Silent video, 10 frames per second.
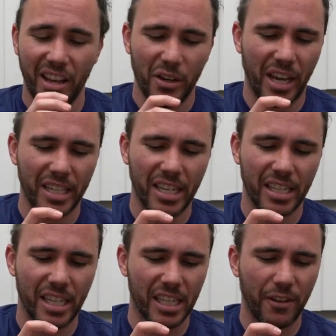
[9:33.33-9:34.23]

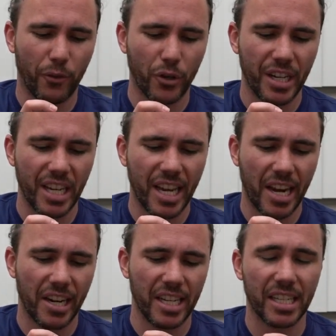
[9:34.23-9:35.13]
1964D
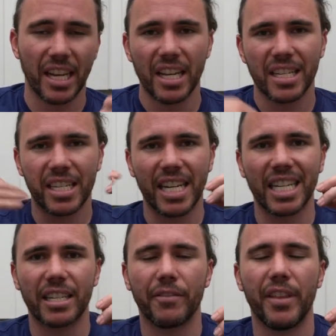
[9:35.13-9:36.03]
Kennedys,
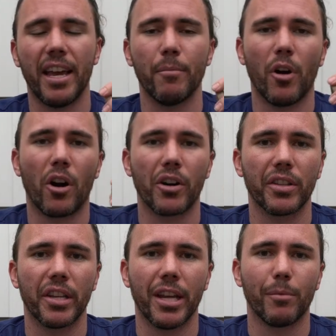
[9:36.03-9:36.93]
6 of them are
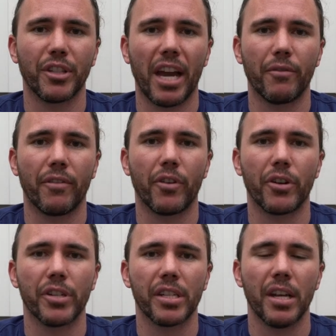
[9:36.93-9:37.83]
the double dyed
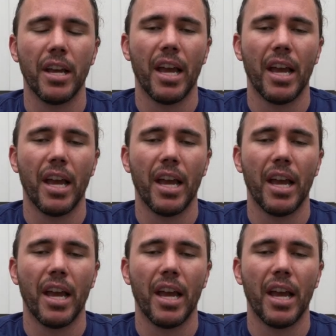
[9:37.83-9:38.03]
reverse,